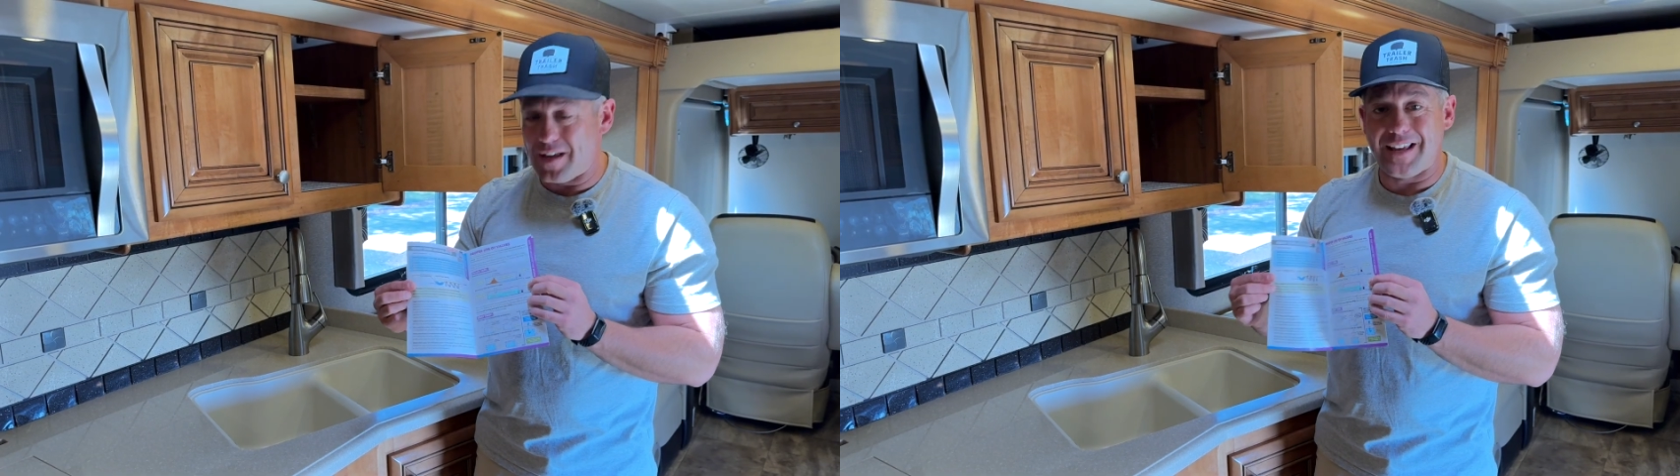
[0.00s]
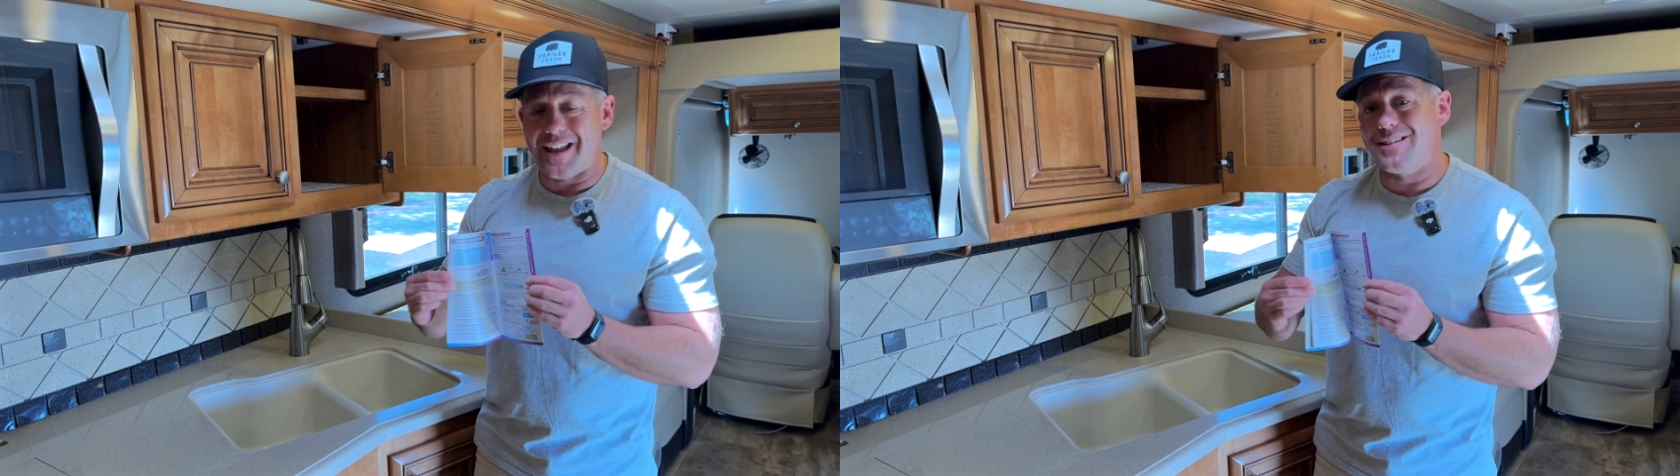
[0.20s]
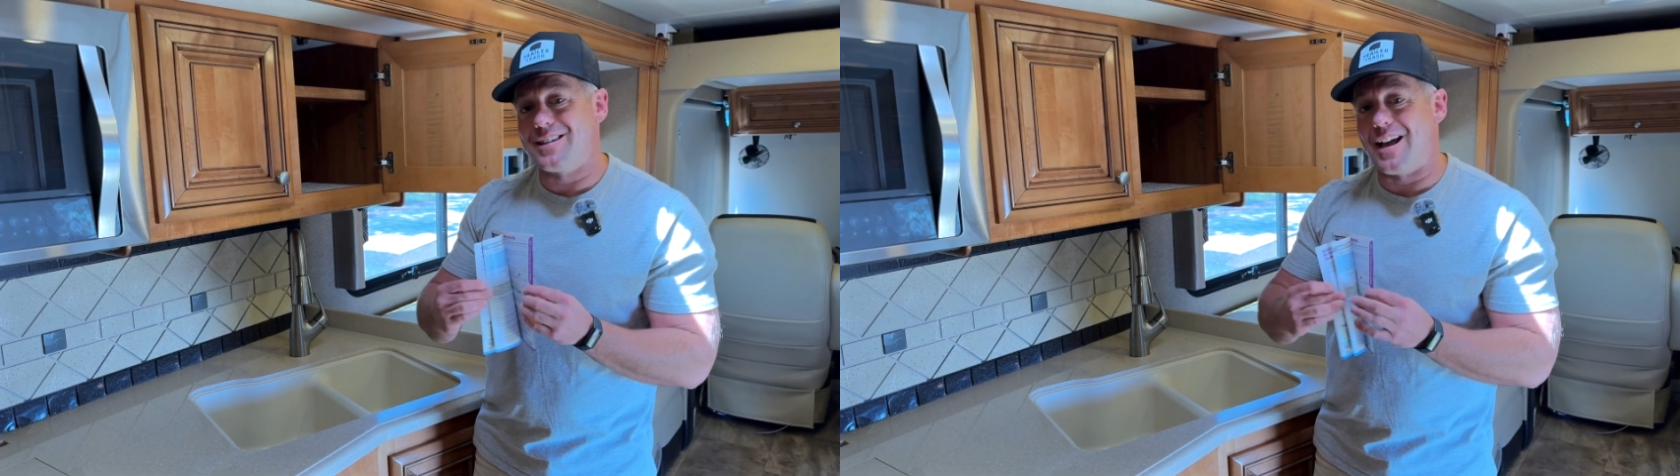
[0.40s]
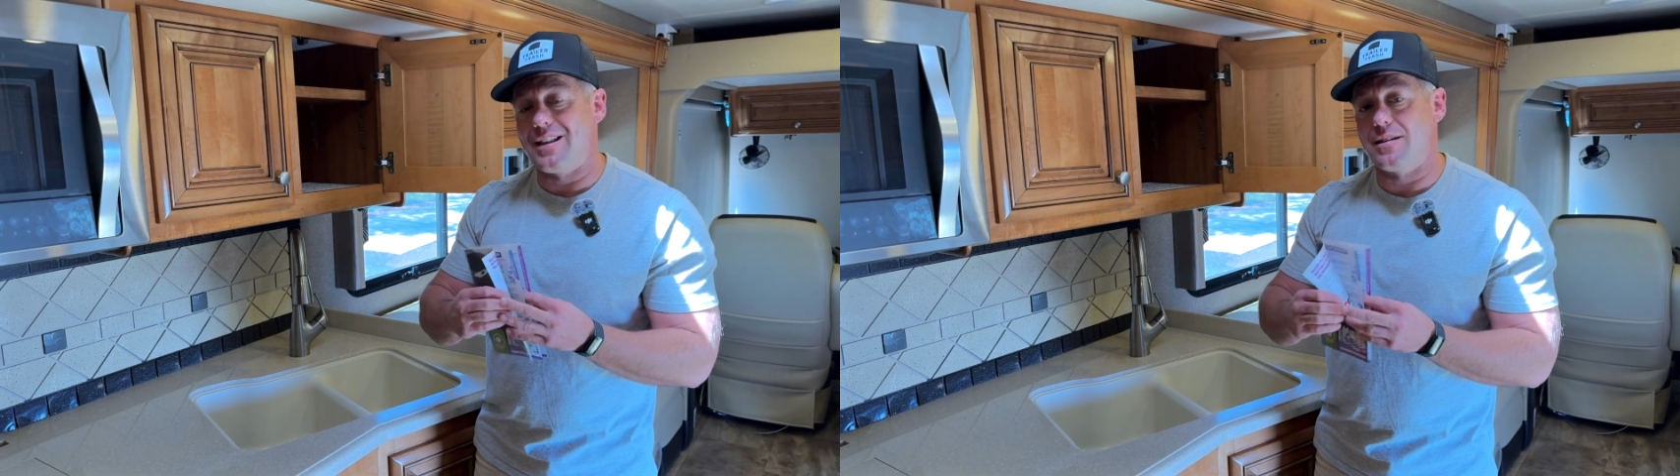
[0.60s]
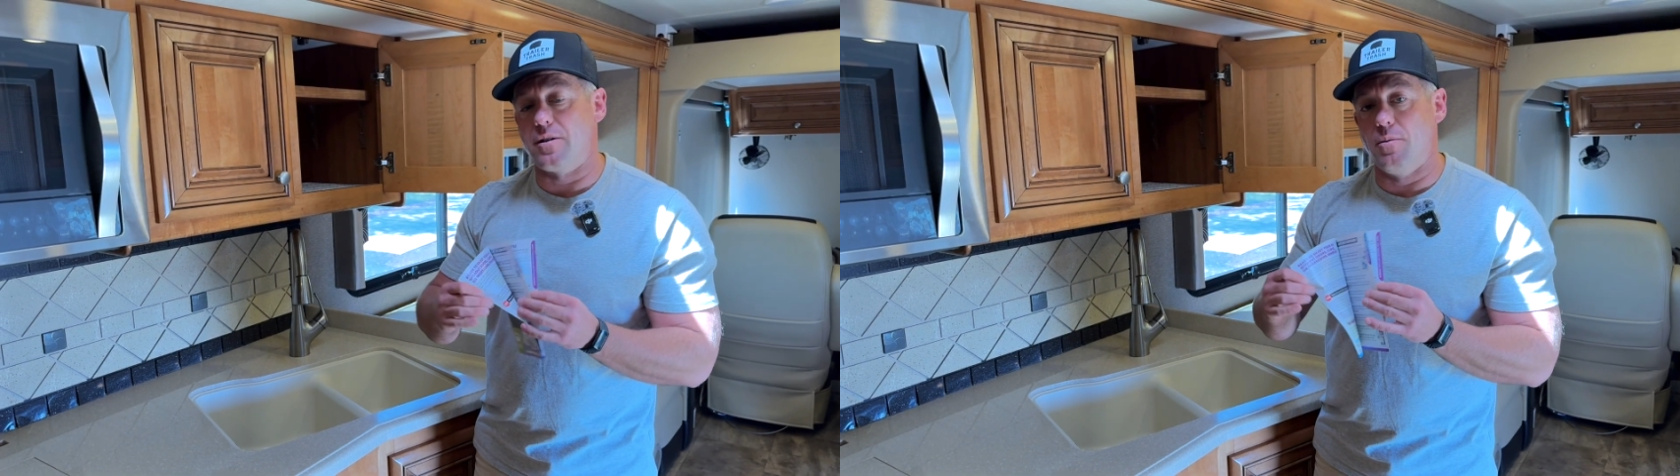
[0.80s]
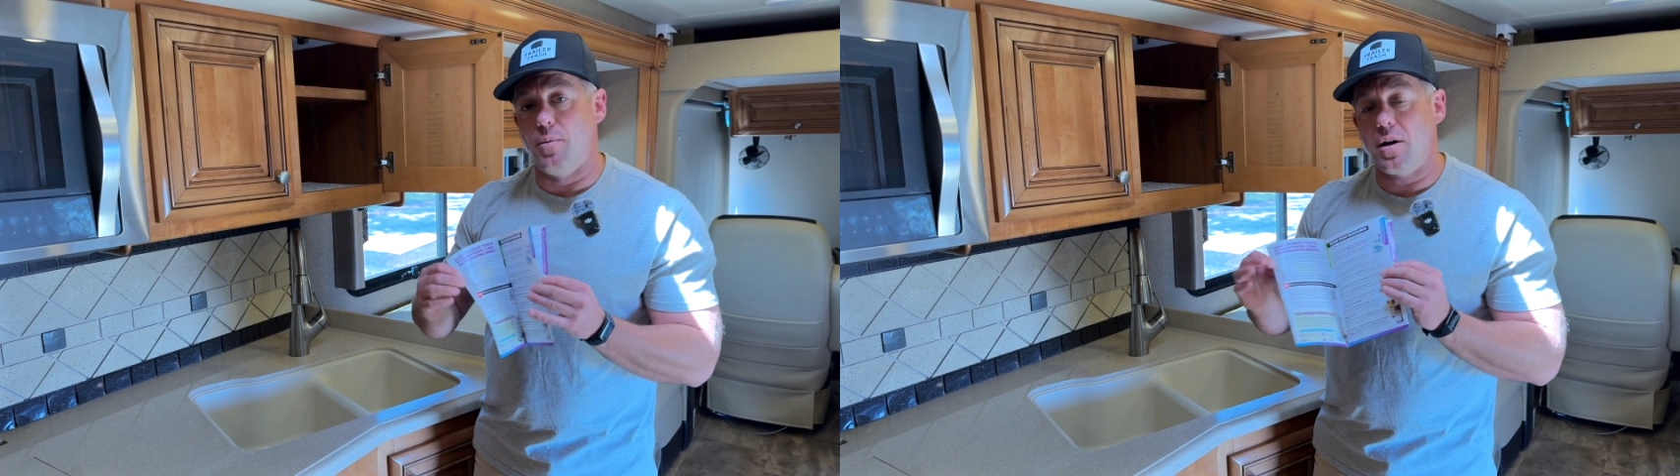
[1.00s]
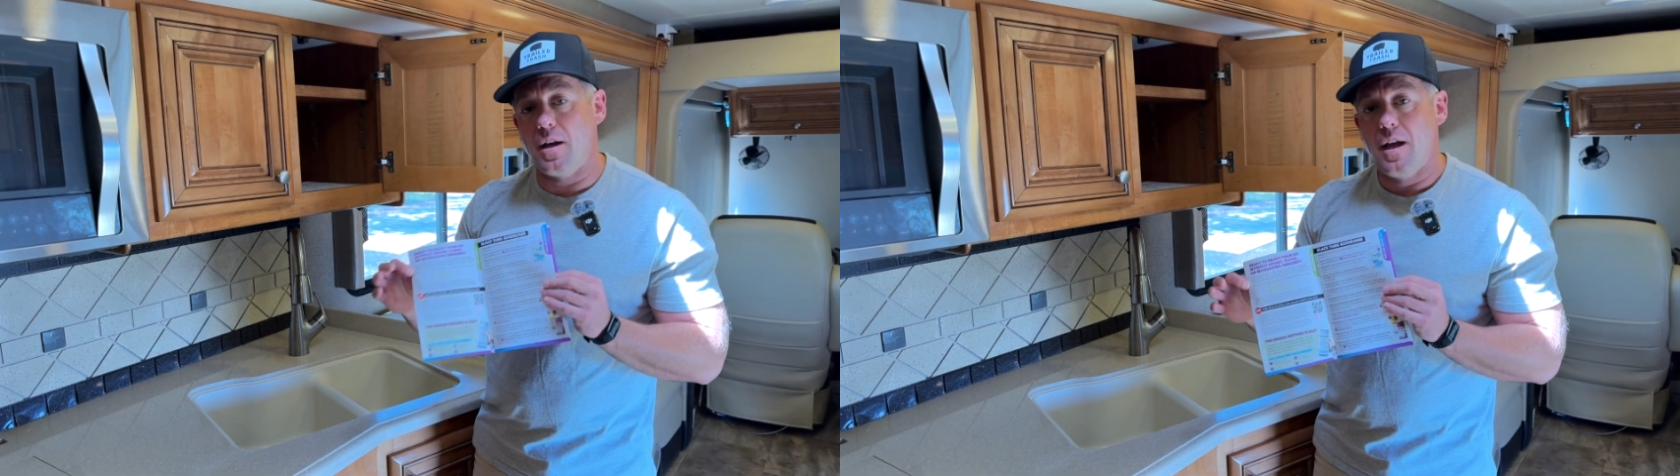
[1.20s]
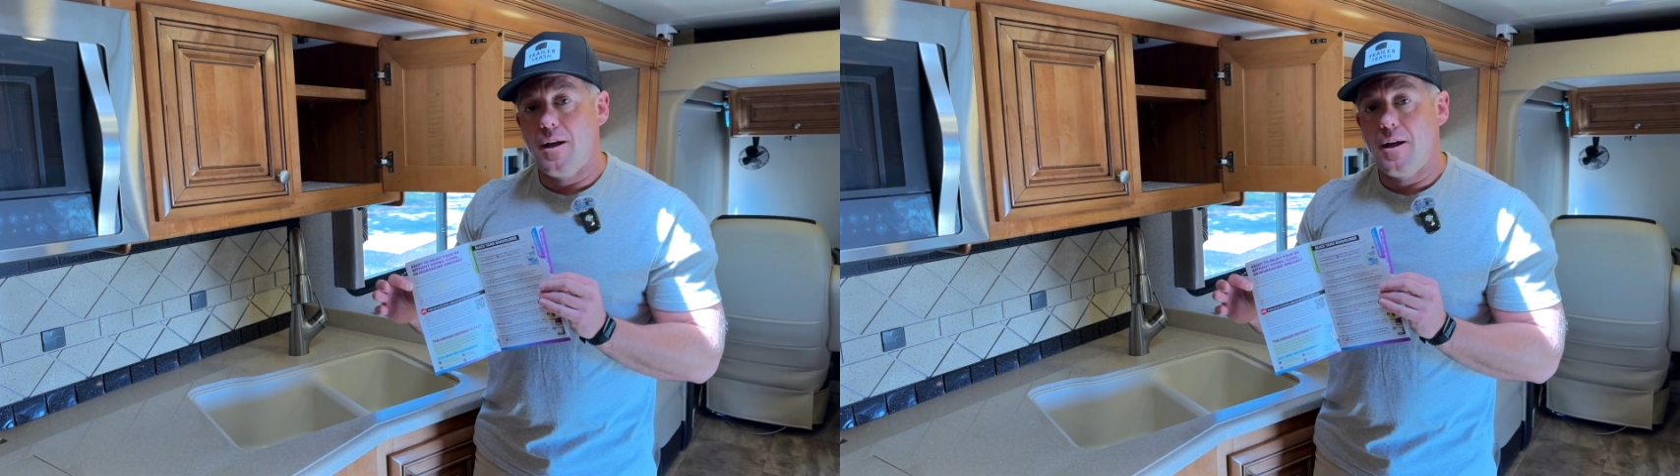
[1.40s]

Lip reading: is inside this little book.